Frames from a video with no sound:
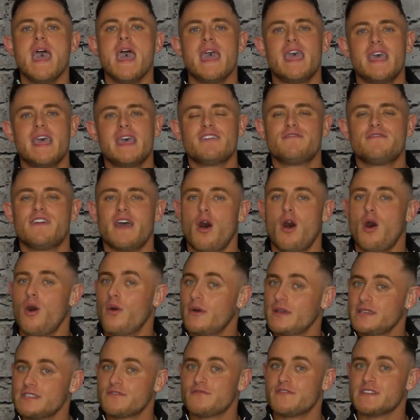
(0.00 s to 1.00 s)
And
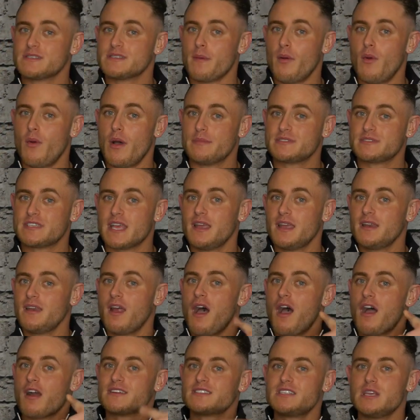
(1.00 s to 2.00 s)
always visit my website,
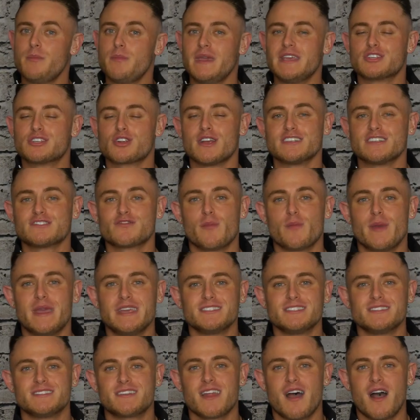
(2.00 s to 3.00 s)

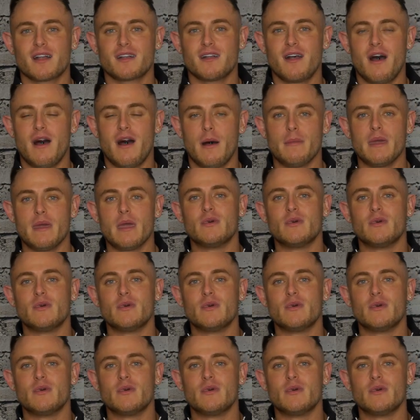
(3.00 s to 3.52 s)
rtbtransformations.com.